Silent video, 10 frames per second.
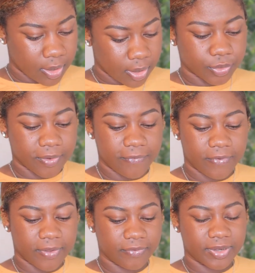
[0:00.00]

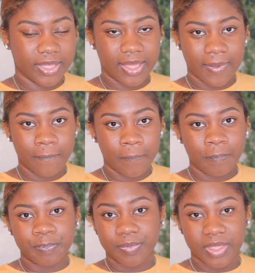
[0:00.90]
350
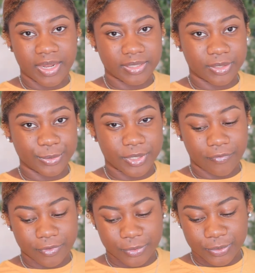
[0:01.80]
and it's on sale
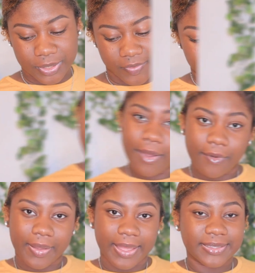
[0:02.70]
for
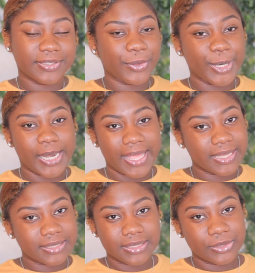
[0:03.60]
$2.79. Okay, so the
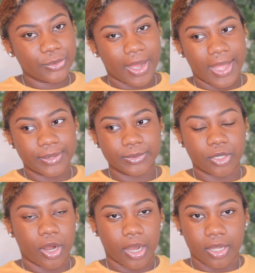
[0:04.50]
next two items
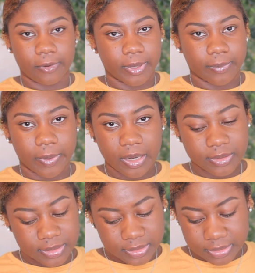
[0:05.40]
are going to be
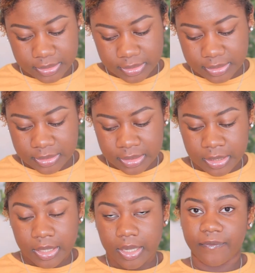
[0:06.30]
purses.
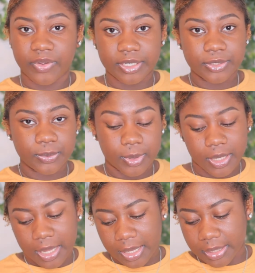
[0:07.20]
The first one
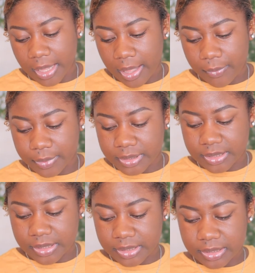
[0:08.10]
I got was
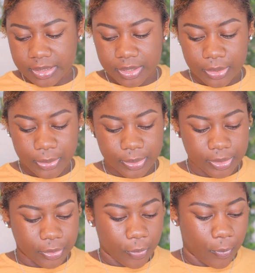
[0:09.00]
this cute
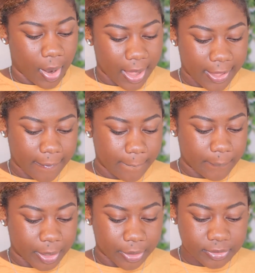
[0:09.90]
little white
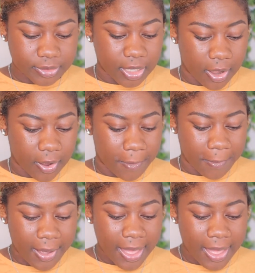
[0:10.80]
purse, y'all.